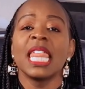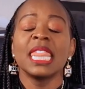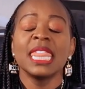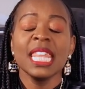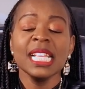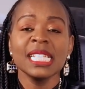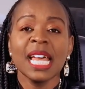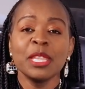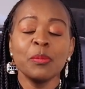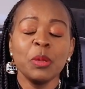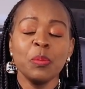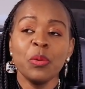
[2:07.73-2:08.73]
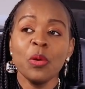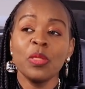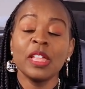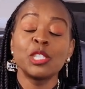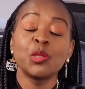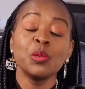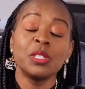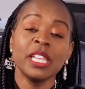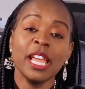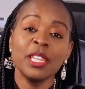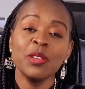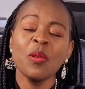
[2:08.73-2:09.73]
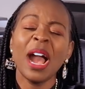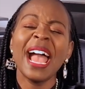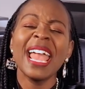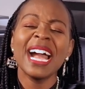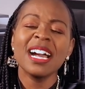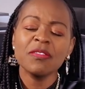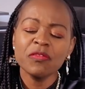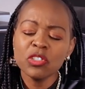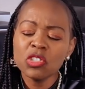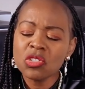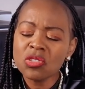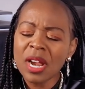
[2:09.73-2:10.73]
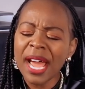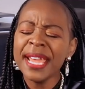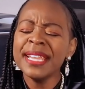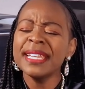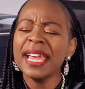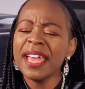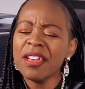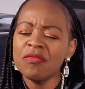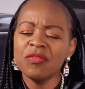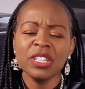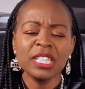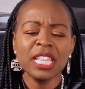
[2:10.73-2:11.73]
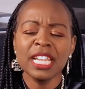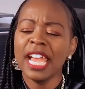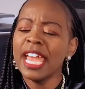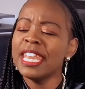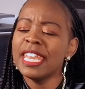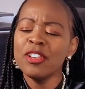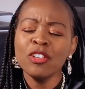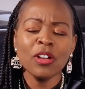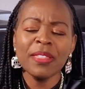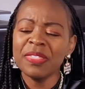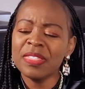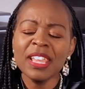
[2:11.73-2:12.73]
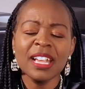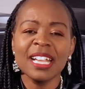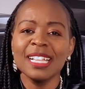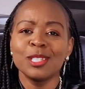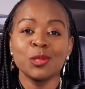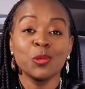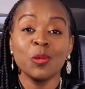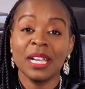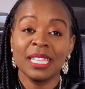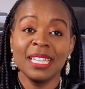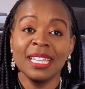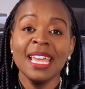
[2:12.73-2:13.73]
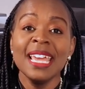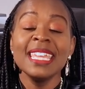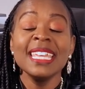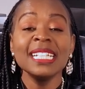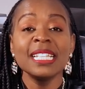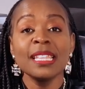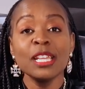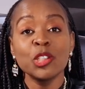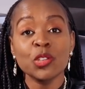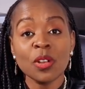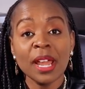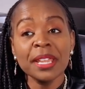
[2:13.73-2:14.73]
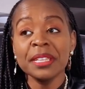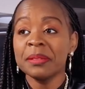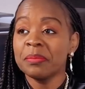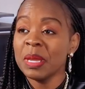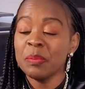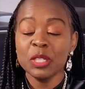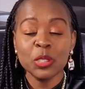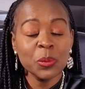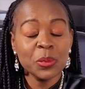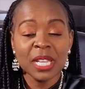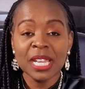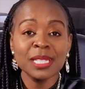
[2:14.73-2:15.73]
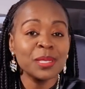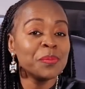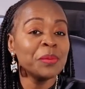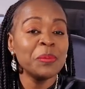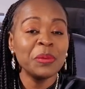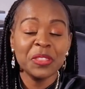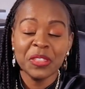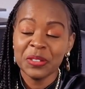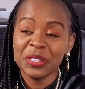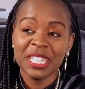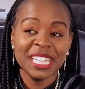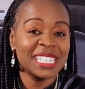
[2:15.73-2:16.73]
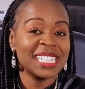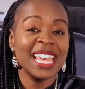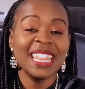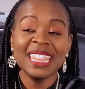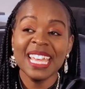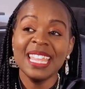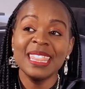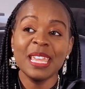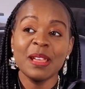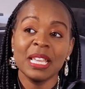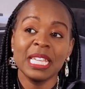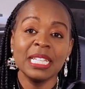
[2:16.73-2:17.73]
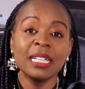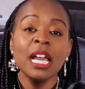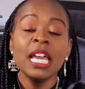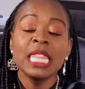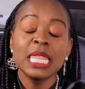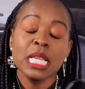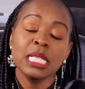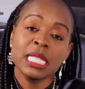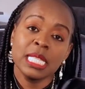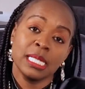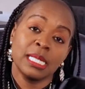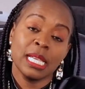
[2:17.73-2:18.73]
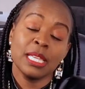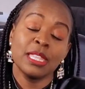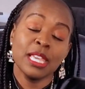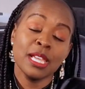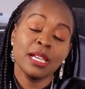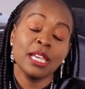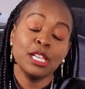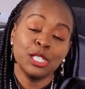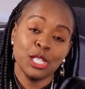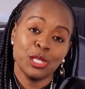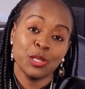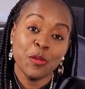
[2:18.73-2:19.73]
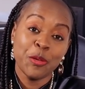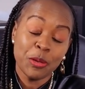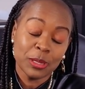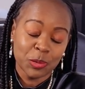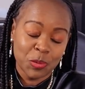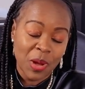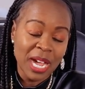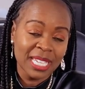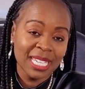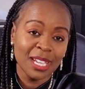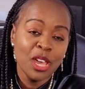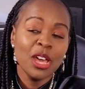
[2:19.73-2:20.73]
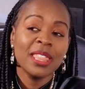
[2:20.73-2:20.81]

These are the people that will tell you, I have tried everything and nothing is working. Yet they tried maybe 2 days, maybe 3 days, and then they are like, this thing, it is not working.